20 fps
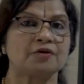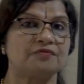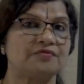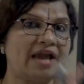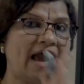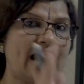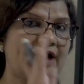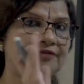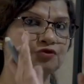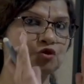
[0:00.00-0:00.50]

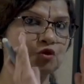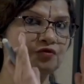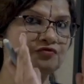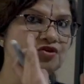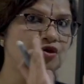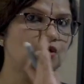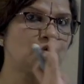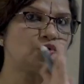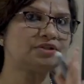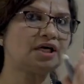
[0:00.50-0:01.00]
we have to
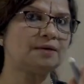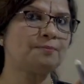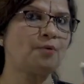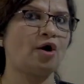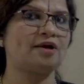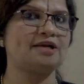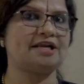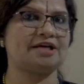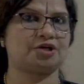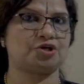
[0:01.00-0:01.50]
view the
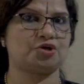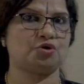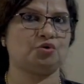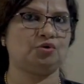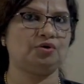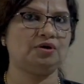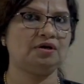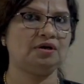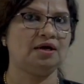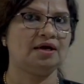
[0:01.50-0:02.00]

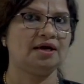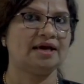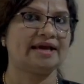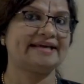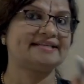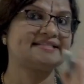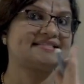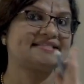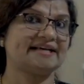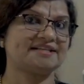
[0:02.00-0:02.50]
molecule
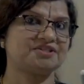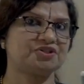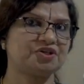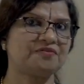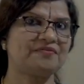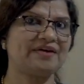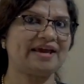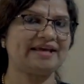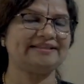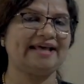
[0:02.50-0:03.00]
in such
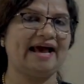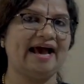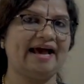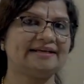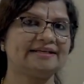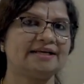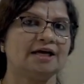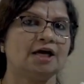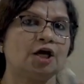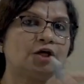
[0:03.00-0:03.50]
a way
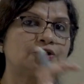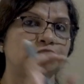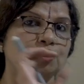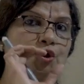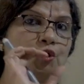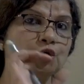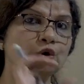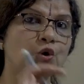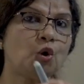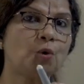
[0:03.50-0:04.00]
that the
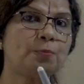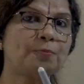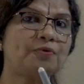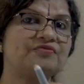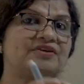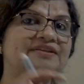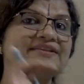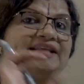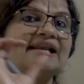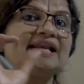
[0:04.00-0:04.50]
group
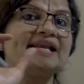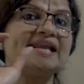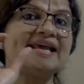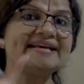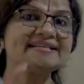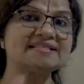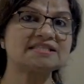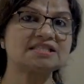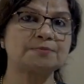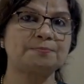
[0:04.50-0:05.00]
with the
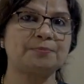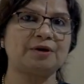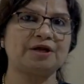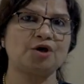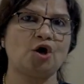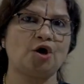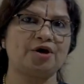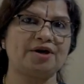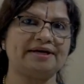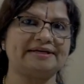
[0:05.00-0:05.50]
least
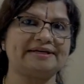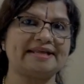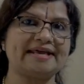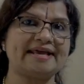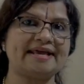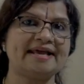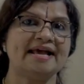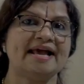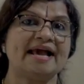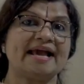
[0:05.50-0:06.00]

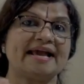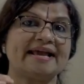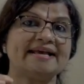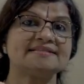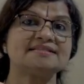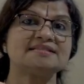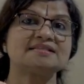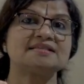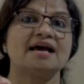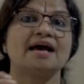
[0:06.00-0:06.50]
priority
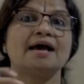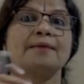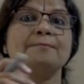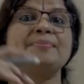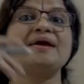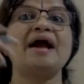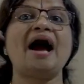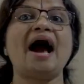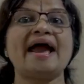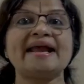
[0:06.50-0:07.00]
is
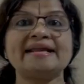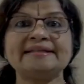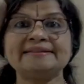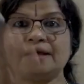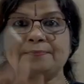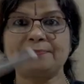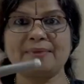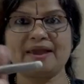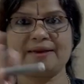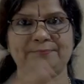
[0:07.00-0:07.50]
behind
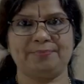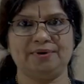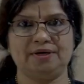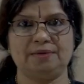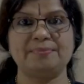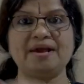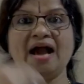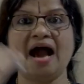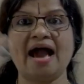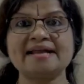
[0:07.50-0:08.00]
the paper,
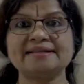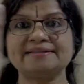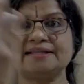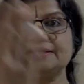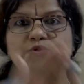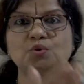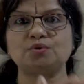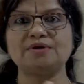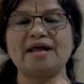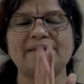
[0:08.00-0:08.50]
behind the
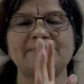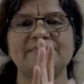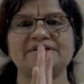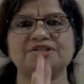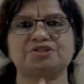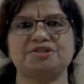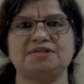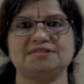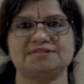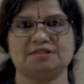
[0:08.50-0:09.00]

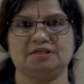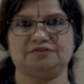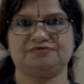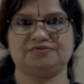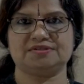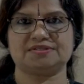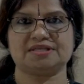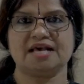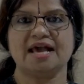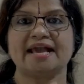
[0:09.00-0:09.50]
two-dimensional
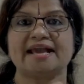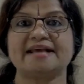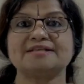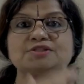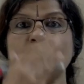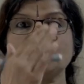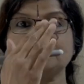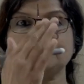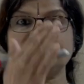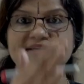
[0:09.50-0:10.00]
surface, is
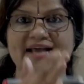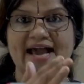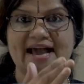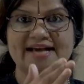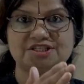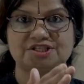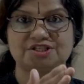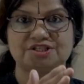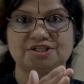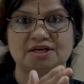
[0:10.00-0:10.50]
on the
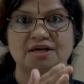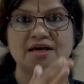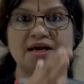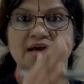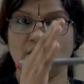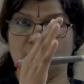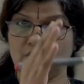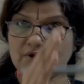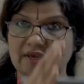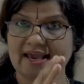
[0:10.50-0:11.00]
dash.
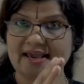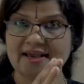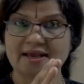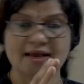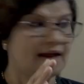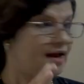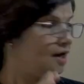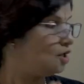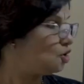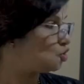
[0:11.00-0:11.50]
Okay?
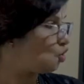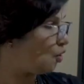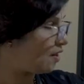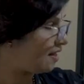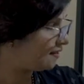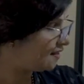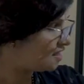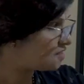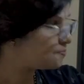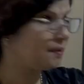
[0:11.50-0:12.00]
So
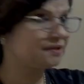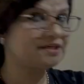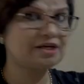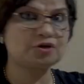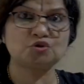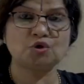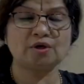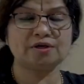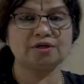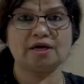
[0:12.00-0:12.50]
in this
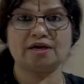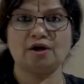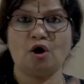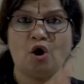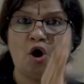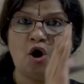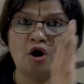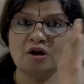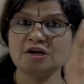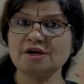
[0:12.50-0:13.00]
particular, so
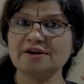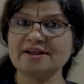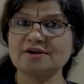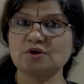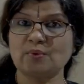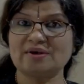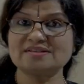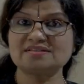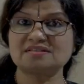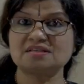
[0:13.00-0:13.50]
all your
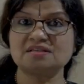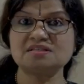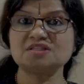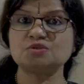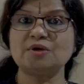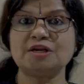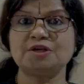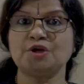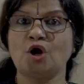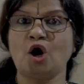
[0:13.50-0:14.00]
questions will